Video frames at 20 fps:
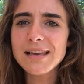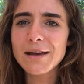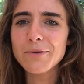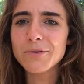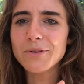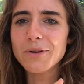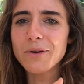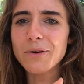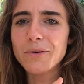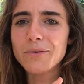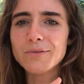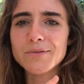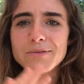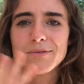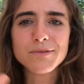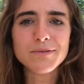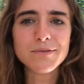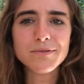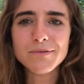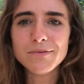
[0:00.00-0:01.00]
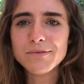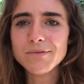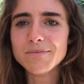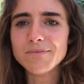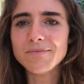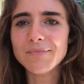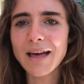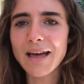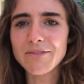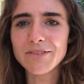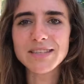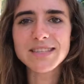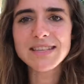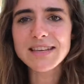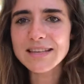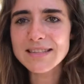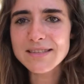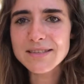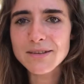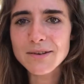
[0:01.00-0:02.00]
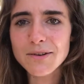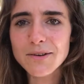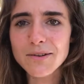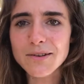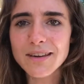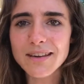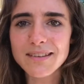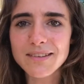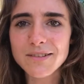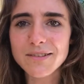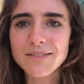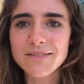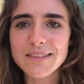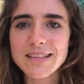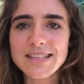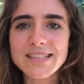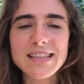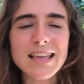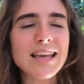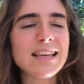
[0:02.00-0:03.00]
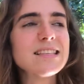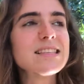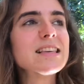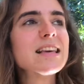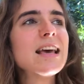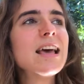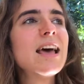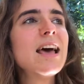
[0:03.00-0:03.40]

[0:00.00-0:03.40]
I would go to have a TikTok and all of these things.